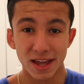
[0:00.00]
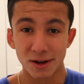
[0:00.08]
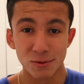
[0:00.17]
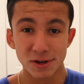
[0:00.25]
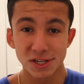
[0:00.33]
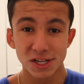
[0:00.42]

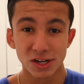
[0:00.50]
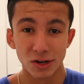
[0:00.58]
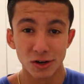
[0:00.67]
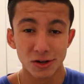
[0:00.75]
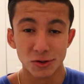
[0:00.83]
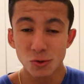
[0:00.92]
Like, what is she gonna
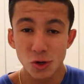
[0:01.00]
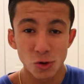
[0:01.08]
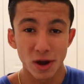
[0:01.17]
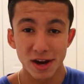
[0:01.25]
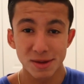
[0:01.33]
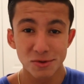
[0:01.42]
learn? New
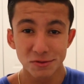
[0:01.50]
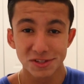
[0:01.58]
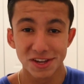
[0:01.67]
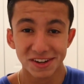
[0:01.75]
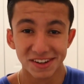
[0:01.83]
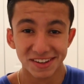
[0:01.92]
karate
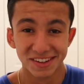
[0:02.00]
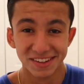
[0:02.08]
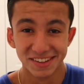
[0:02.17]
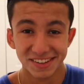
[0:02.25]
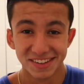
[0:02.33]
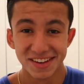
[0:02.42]
moves?
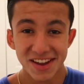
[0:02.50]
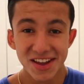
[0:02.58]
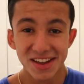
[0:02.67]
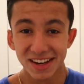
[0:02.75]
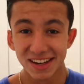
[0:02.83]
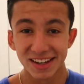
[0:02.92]

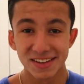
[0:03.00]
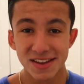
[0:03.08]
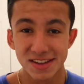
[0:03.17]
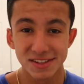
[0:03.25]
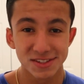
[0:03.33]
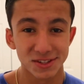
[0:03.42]

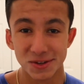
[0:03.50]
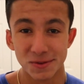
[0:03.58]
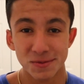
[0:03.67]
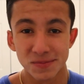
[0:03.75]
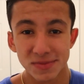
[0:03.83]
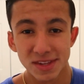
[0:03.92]

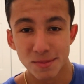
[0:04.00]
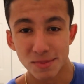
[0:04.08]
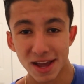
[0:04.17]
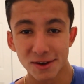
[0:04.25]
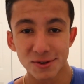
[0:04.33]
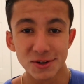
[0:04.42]
So
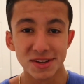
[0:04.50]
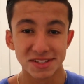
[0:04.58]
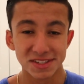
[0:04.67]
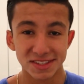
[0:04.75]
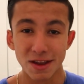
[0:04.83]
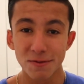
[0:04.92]
Black Widow
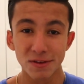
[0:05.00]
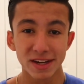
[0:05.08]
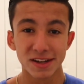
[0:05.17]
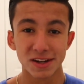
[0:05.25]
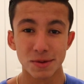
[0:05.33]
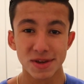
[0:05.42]
is
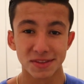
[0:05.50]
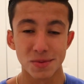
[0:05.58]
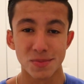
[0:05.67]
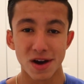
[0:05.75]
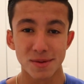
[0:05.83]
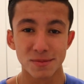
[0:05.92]
definitely gonna be at
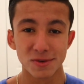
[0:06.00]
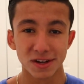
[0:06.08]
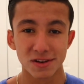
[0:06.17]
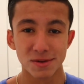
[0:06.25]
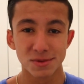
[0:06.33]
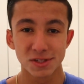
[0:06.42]
the bottom when
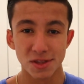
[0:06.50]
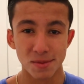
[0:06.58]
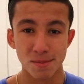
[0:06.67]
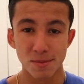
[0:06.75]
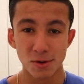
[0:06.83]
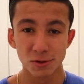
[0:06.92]
it comes to
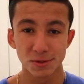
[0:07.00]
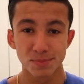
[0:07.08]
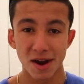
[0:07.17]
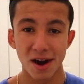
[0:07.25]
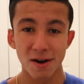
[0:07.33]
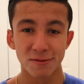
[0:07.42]
the most
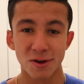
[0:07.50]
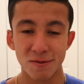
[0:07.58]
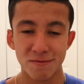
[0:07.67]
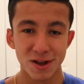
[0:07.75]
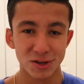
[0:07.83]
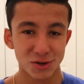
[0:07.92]
powerful
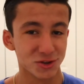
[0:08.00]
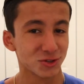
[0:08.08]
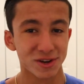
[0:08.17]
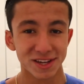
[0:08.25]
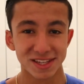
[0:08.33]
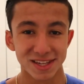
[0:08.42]
Avengers
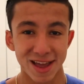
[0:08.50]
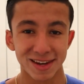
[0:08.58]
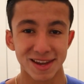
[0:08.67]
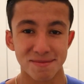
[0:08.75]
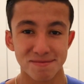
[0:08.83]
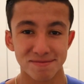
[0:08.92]
going into
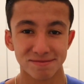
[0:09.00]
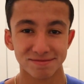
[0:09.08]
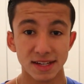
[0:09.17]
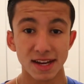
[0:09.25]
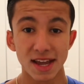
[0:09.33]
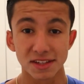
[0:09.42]
Endgame.
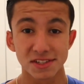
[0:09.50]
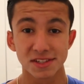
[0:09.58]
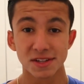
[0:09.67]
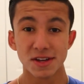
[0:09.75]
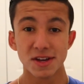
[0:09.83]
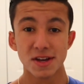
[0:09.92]

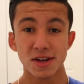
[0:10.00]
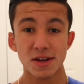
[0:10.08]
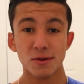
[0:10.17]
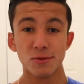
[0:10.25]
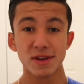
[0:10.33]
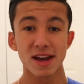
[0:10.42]
Next,
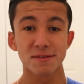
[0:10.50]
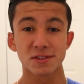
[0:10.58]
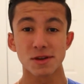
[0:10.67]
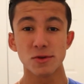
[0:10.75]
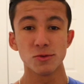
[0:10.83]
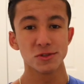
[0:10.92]
we have
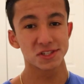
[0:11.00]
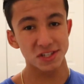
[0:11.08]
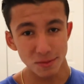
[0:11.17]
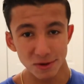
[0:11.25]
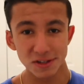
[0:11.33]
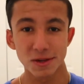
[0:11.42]
someone who's
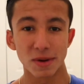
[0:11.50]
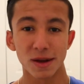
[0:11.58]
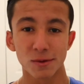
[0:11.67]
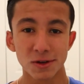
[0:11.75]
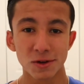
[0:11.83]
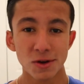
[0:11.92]
similar to
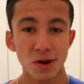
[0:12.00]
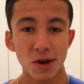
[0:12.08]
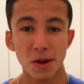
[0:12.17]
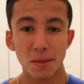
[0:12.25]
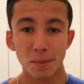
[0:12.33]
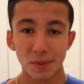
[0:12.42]
Black Widow,
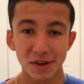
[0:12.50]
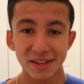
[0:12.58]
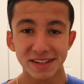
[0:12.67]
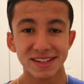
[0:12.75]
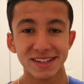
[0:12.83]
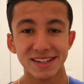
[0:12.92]

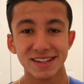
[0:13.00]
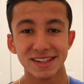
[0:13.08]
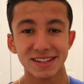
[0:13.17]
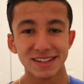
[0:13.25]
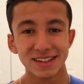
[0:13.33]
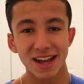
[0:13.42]
but
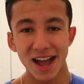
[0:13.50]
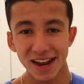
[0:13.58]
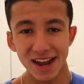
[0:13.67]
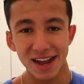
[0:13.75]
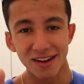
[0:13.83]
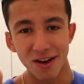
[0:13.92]
I
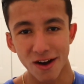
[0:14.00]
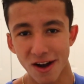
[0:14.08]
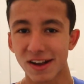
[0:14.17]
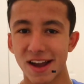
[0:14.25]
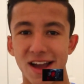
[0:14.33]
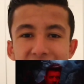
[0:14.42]
got
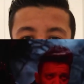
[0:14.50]
Hawkeye.